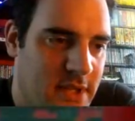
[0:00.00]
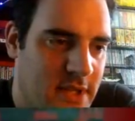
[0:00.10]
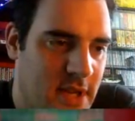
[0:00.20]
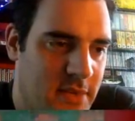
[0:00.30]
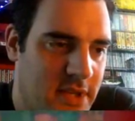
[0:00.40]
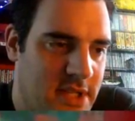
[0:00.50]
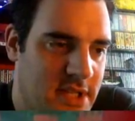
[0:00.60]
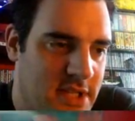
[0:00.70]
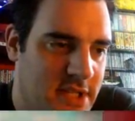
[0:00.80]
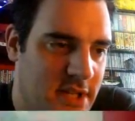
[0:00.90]
coming into
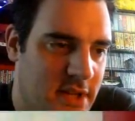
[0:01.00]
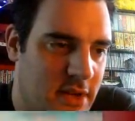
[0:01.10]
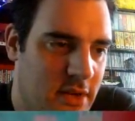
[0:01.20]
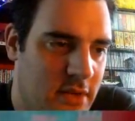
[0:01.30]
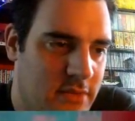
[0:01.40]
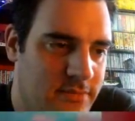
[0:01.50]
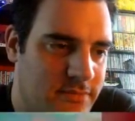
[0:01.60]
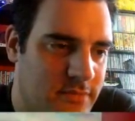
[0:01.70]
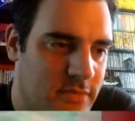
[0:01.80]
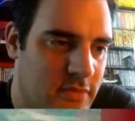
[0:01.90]
this long
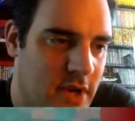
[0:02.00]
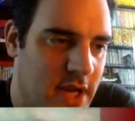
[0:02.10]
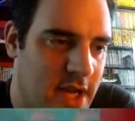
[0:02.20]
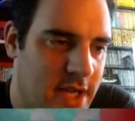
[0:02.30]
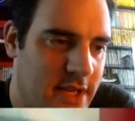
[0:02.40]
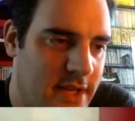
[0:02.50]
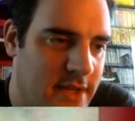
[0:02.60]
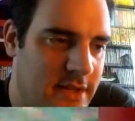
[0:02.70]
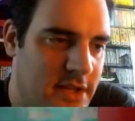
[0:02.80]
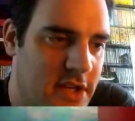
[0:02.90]
right-hander.
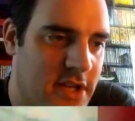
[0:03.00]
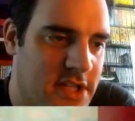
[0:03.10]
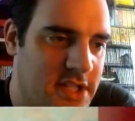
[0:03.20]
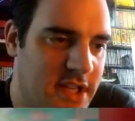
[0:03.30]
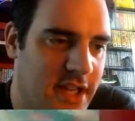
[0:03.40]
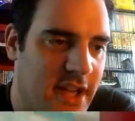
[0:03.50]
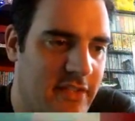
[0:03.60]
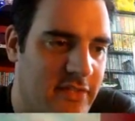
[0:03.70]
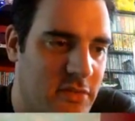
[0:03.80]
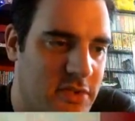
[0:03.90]
You can actually take that
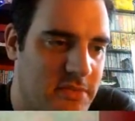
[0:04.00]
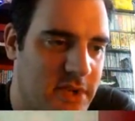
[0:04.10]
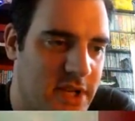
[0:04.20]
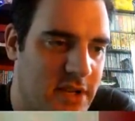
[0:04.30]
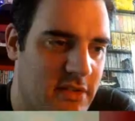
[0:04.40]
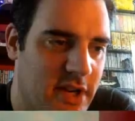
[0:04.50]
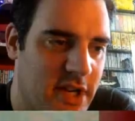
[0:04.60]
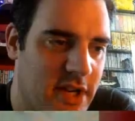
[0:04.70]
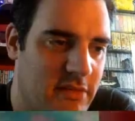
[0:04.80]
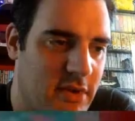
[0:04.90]
at full speed, I
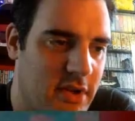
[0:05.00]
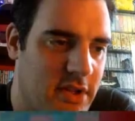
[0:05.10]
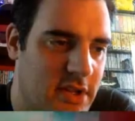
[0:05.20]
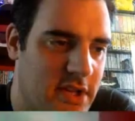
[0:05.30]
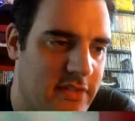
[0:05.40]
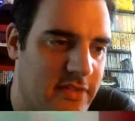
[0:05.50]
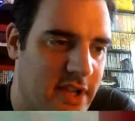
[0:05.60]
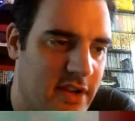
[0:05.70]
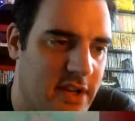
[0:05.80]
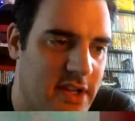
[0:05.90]
reckon, rather than
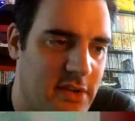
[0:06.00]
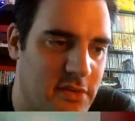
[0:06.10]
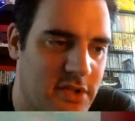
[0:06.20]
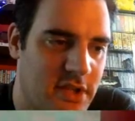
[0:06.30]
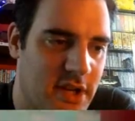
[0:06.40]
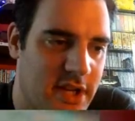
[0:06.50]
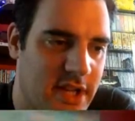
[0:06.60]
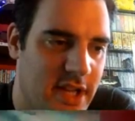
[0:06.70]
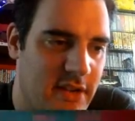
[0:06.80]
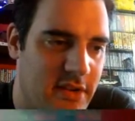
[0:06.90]
lifting. I had a little slide
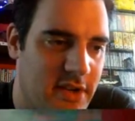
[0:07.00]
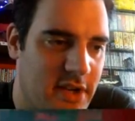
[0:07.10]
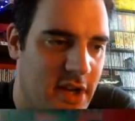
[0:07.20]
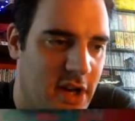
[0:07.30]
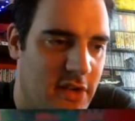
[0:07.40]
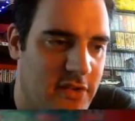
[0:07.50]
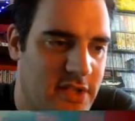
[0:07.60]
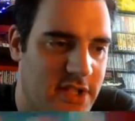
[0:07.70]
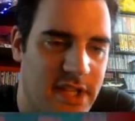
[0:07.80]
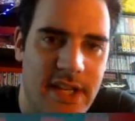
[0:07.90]
there and
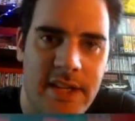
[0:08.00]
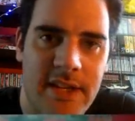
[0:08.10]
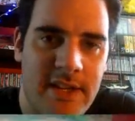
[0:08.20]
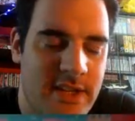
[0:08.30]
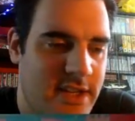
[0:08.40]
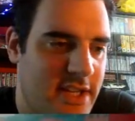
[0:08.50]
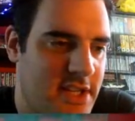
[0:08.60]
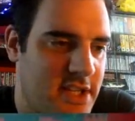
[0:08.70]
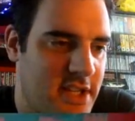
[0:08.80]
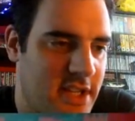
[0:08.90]
oversteered, and
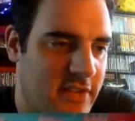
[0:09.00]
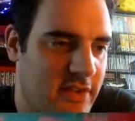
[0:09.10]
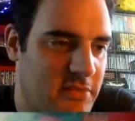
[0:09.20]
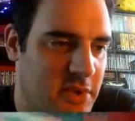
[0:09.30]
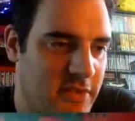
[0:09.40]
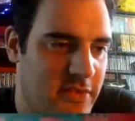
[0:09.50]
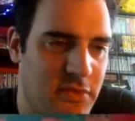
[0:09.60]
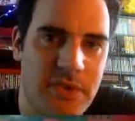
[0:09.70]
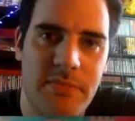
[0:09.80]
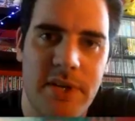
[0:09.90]
actually I think if I'd been at
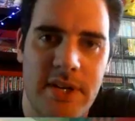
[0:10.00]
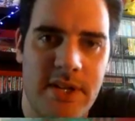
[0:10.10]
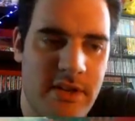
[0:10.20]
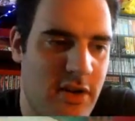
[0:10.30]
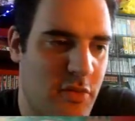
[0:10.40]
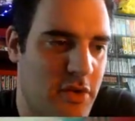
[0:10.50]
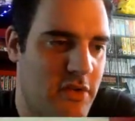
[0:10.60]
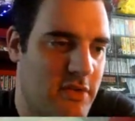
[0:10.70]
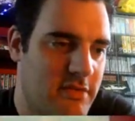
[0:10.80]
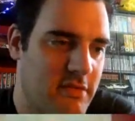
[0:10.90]
full speed the car would have
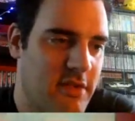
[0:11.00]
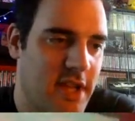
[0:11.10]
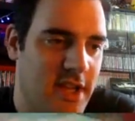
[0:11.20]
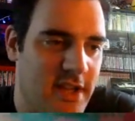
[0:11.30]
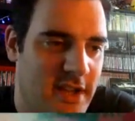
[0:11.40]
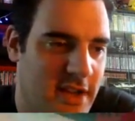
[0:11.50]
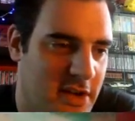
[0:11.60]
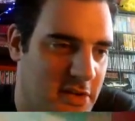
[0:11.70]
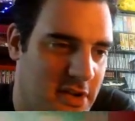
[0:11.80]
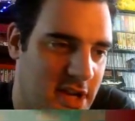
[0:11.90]
got through there
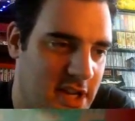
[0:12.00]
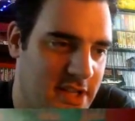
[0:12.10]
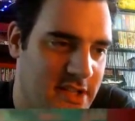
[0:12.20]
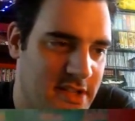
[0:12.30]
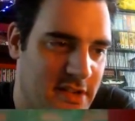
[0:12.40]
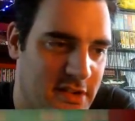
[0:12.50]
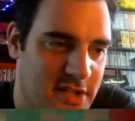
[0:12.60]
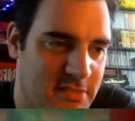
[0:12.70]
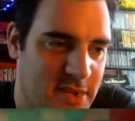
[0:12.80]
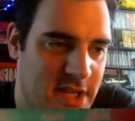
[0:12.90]
okay. So there's a lot
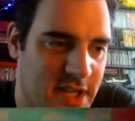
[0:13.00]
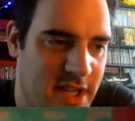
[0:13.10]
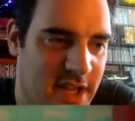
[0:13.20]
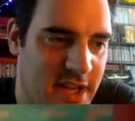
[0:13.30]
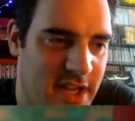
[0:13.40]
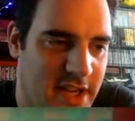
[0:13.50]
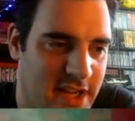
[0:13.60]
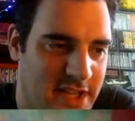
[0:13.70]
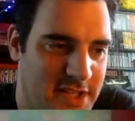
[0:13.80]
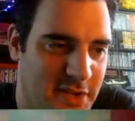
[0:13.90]
of speed there. Again
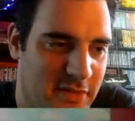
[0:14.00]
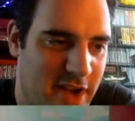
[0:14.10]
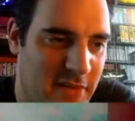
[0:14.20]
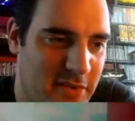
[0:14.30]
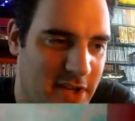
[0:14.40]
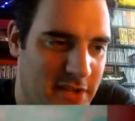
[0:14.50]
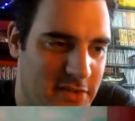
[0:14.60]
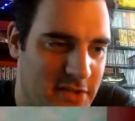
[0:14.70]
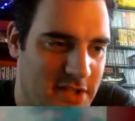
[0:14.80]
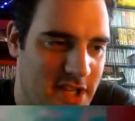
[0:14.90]
here, just sort of hammering it
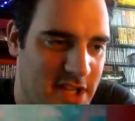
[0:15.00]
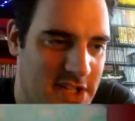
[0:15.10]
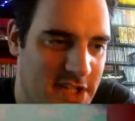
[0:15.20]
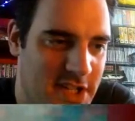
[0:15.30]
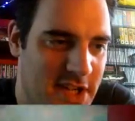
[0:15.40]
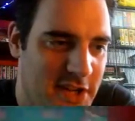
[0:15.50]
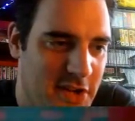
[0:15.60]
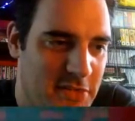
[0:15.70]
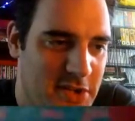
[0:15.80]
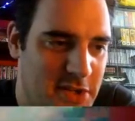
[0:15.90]
through the section.
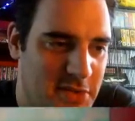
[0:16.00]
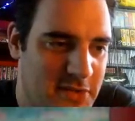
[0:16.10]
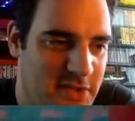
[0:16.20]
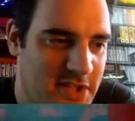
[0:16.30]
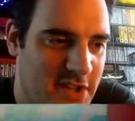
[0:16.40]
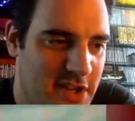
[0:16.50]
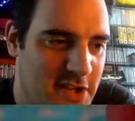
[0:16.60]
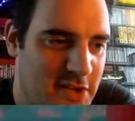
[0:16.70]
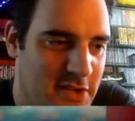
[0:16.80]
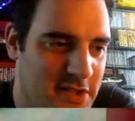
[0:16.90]
Got a bit too much of a
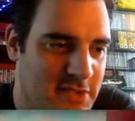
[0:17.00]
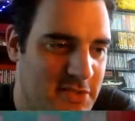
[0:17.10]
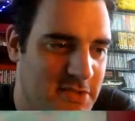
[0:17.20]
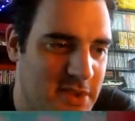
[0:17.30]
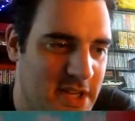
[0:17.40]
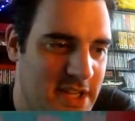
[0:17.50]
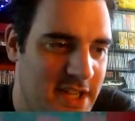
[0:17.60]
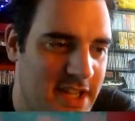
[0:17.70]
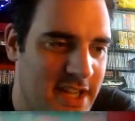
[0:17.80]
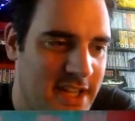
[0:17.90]
slide on, lost some speed
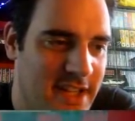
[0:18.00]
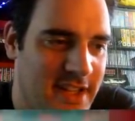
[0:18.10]
there,